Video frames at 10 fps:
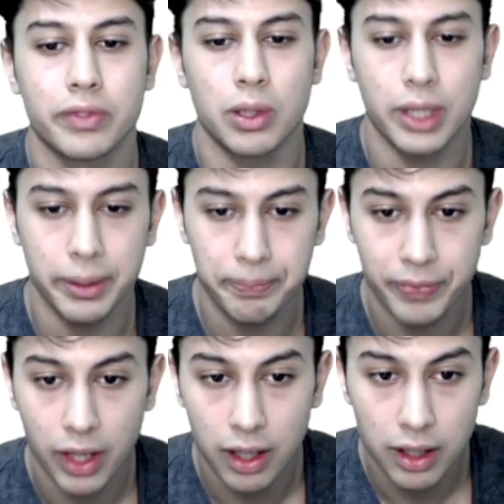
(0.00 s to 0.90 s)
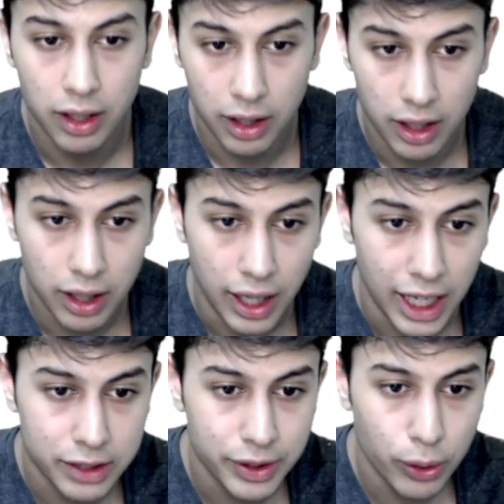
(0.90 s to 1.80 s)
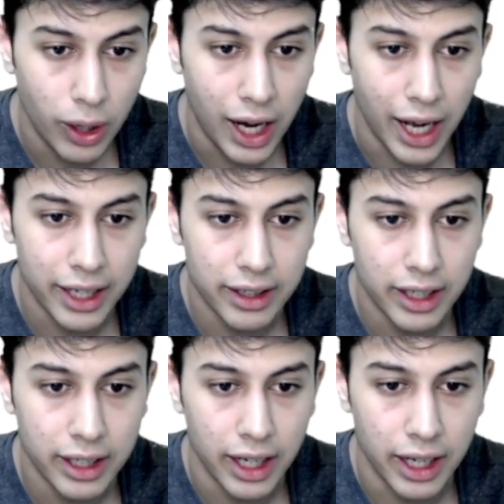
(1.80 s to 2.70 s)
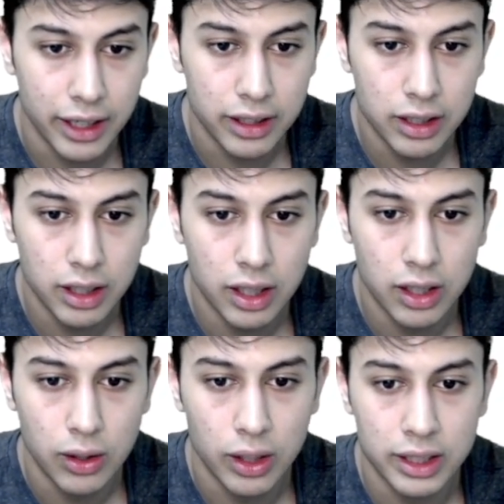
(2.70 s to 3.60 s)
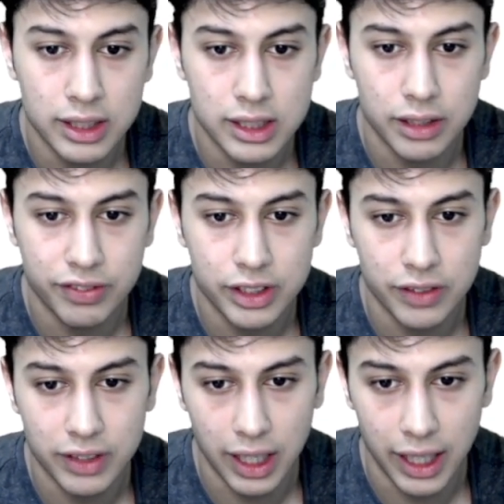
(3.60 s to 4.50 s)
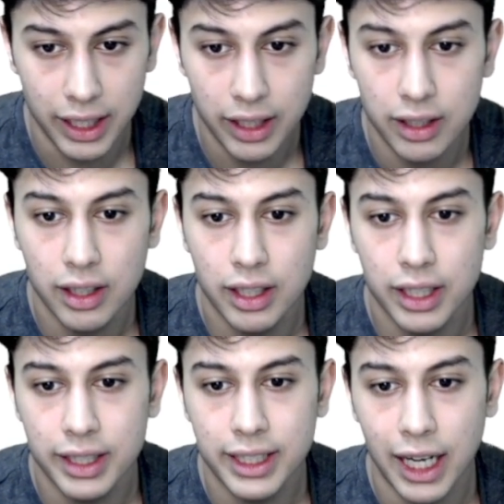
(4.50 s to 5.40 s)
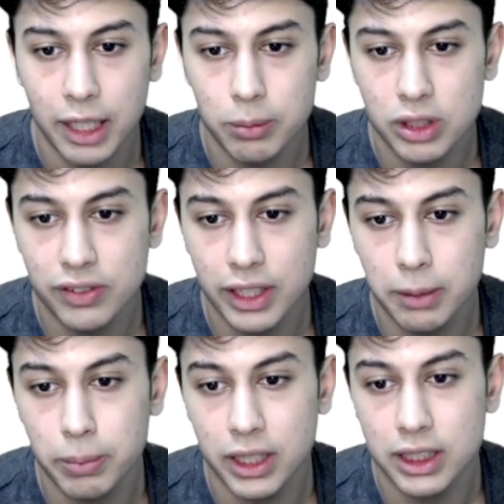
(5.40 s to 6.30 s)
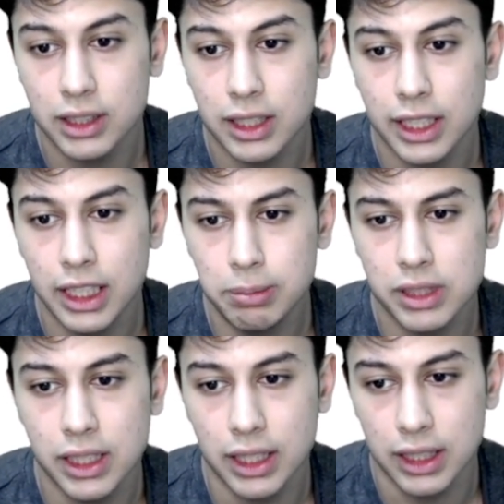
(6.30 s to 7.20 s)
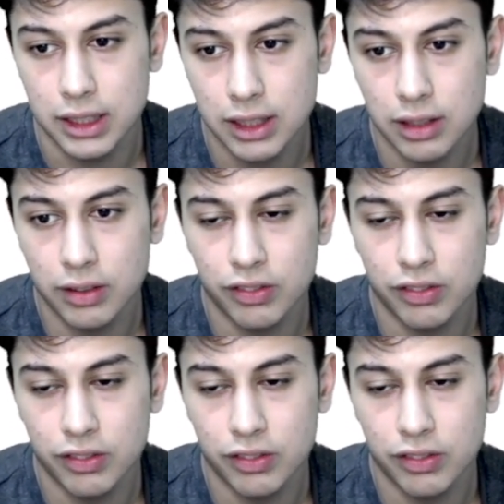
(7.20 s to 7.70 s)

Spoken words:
Okay, as we go higher and higher on the surface of the land, the atmospheric pressure keeps decreasing.